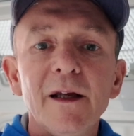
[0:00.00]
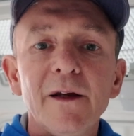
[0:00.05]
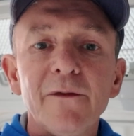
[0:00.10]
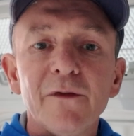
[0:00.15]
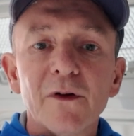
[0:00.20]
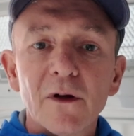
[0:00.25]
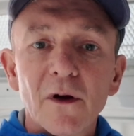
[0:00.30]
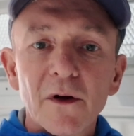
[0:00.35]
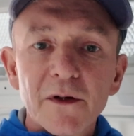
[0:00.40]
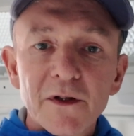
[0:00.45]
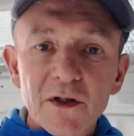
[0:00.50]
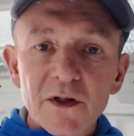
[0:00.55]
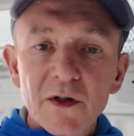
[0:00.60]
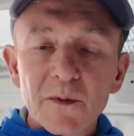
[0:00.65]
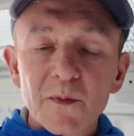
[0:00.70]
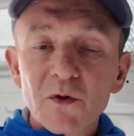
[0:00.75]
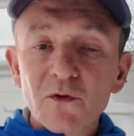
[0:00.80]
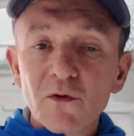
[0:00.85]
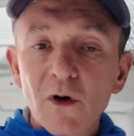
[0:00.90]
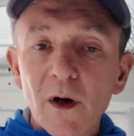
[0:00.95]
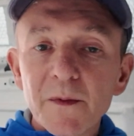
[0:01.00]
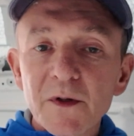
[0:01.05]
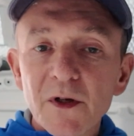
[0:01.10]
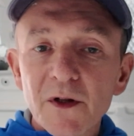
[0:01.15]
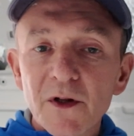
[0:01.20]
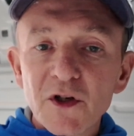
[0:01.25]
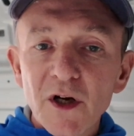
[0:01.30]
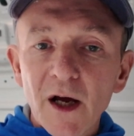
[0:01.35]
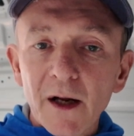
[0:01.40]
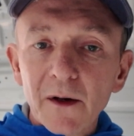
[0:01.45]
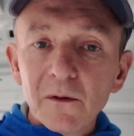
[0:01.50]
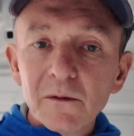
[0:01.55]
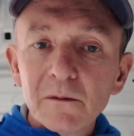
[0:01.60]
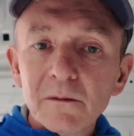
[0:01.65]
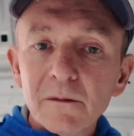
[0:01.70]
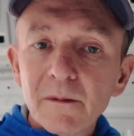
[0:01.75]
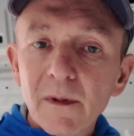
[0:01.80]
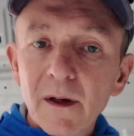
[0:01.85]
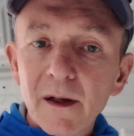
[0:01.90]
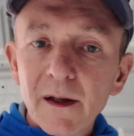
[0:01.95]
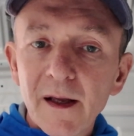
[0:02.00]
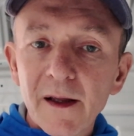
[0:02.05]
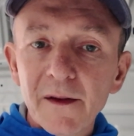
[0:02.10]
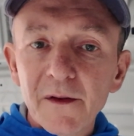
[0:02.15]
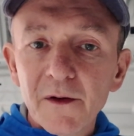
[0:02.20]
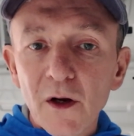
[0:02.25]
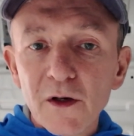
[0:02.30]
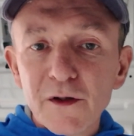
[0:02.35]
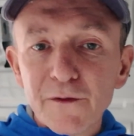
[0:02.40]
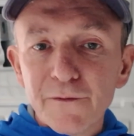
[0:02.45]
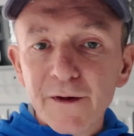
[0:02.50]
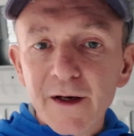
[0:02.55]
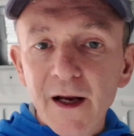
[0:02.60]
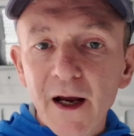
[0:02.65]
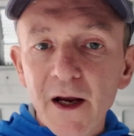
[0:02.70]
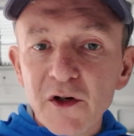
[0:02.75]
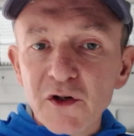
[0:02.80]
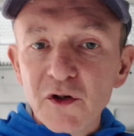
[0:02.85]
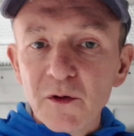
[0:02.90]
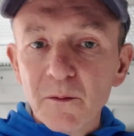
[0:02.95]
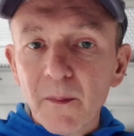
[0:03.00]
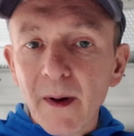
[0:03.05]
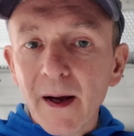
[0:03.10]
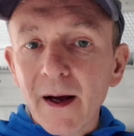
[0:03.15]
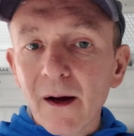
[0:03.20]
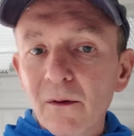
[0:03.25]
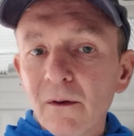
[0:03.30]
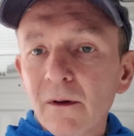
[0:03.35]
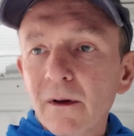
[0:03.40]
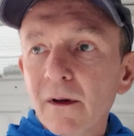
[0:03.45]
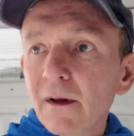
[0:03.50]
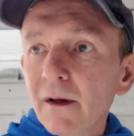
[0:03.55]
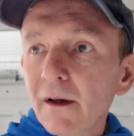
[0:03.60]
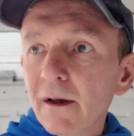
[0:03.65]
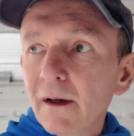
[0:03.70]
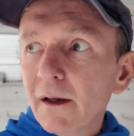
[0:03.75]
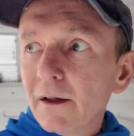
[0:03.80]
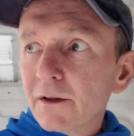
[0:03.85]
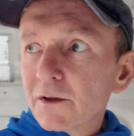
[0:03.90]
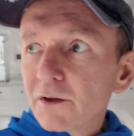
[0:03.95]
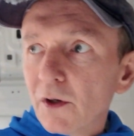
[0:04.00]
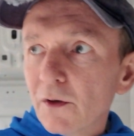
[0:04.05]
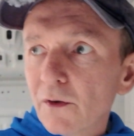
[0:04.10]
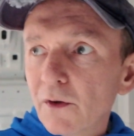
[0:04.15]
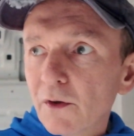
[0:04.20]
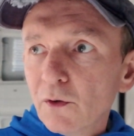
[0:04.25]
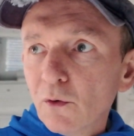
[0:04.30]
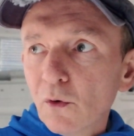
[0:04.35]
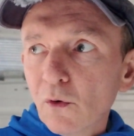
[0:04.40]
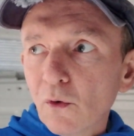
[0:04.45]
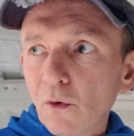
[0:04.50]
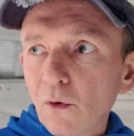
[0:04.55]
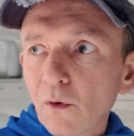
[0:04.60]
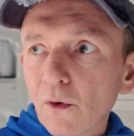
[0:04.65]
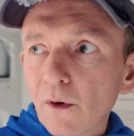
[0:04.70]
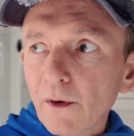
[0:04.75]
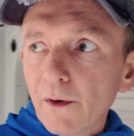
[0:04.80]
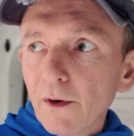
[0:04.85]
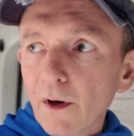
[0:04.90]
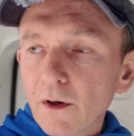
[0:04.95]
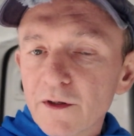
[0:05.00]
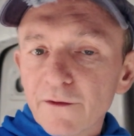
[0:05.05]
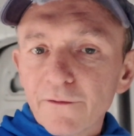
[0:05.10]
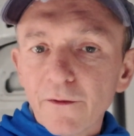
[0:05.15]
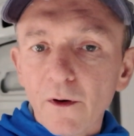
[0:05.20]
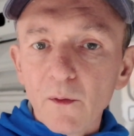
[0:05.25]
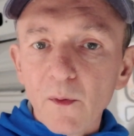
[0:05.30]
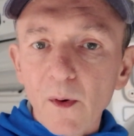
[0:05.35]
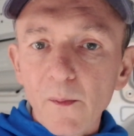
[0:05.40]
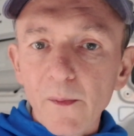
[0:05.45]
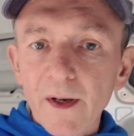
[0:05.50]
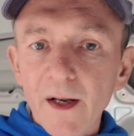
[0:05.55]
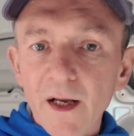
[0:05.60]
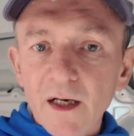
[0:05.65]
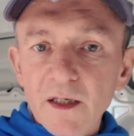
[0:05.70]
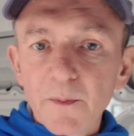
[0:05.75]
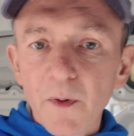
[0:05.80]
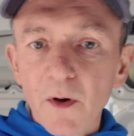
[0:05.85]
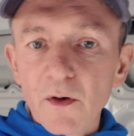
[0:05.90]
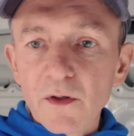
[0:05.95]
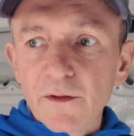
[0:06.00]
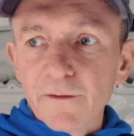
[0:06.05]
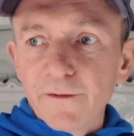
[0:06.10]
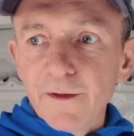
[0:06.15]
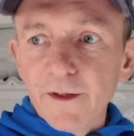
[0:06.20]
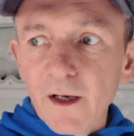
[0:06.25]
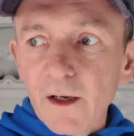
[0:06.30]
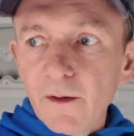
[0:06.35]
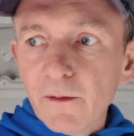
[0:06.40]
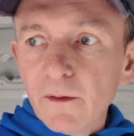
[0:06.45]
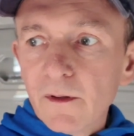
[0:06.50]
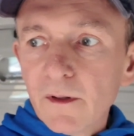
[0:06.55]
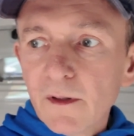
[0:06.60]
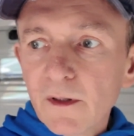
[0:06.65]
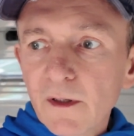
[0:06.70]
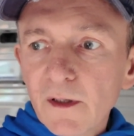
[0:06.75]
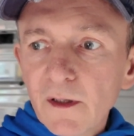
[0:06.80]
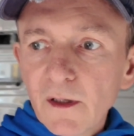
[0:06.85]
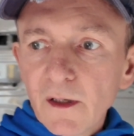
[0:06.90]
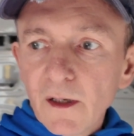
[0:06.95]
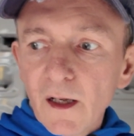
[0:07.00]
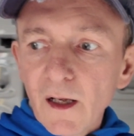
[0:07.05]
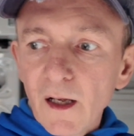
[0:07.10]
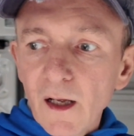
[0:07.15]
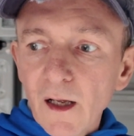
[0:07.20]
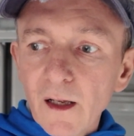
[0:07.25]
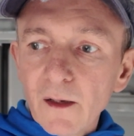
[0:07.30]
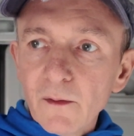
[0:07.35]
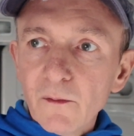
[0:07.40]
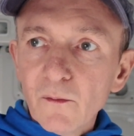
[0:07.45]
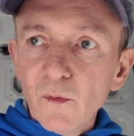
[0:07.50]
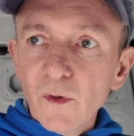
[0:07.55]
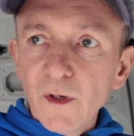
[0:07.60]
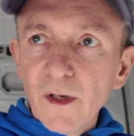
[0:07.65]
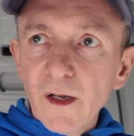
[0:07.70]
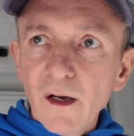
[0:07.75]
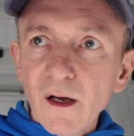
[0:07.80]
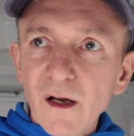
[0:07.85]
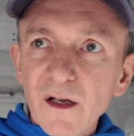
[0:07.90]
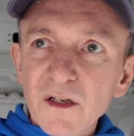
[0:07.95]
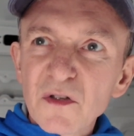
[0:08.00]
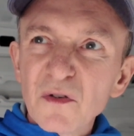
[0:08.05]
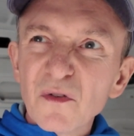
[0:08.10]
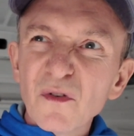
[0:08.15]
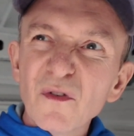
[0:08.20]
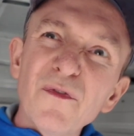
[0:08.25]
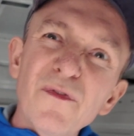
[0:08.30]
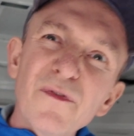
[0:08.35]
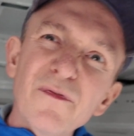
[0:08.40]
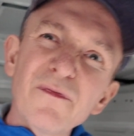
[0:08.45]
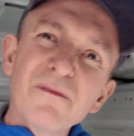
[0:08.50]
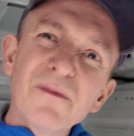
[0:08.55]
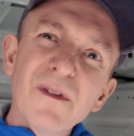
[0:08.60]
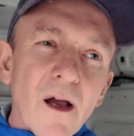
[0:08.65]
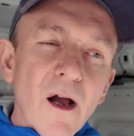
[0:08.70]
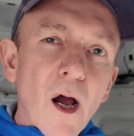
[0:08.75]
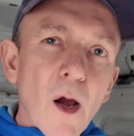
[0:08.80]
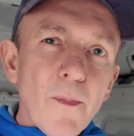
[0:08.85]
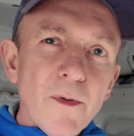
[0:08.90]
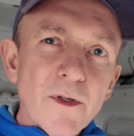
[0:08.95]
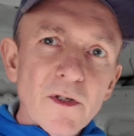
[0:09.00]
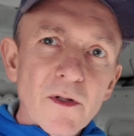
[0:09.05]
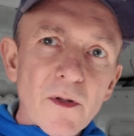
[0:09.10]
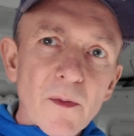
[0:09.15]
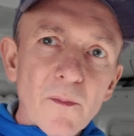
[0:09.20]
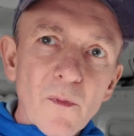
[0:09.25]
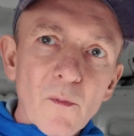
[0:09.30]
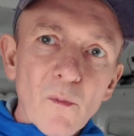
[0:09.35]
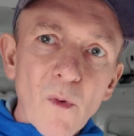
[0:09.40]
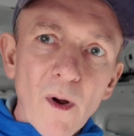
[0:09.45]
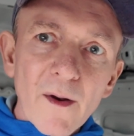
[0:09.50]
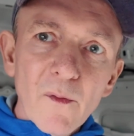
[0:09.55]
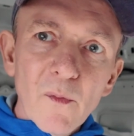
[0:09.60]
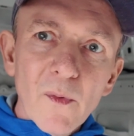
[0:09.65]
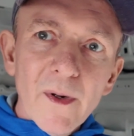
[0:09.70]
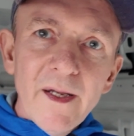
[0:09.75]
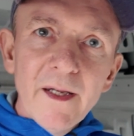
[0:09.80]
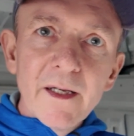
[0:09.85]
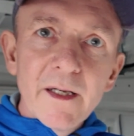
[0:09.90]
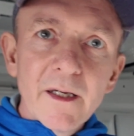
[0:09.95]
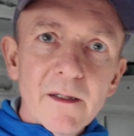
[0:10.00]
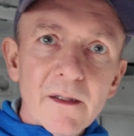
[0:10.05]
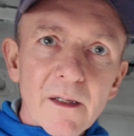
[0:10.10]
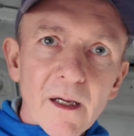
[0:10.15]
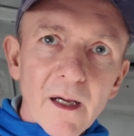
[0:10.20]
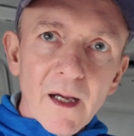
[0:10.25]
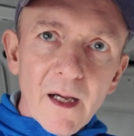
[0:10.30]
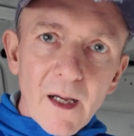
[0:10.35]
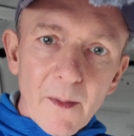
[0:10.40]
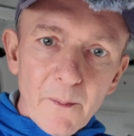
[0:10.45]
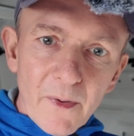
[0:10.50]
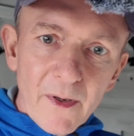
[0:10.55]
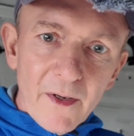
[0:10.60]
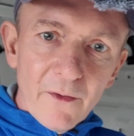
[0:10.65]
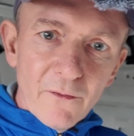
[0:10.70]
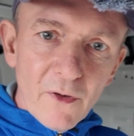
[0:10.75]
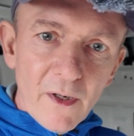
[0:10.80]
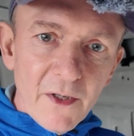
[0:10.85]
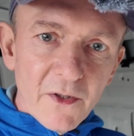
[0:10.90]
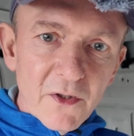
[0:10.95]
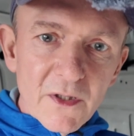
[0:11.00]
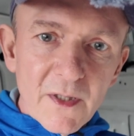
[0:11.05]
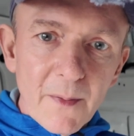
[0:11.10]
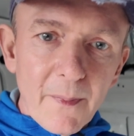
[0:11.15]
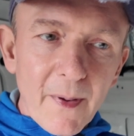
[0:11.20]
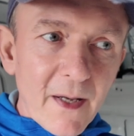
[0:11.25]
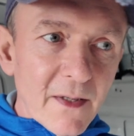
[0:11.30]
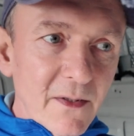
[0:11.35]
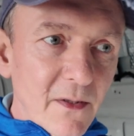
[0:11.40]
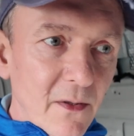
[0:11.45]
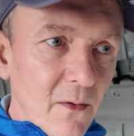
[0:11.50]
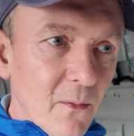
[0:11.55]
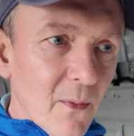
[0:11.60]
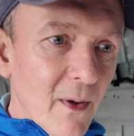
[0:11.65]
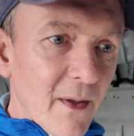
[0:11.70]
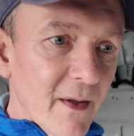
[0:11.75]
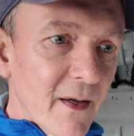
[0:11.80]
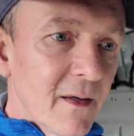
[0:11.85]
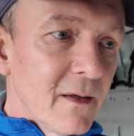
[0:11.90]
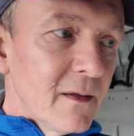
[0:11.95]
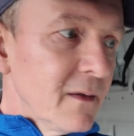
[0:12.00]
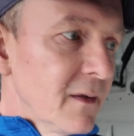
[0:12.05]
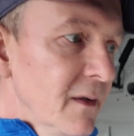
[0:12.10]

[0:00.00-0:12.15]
If you'd like to subscribe to the channel, hit the notification bell so that you're notified when we next post a video. We are sort of hoping to do them one a week, but it really just depends on the weather.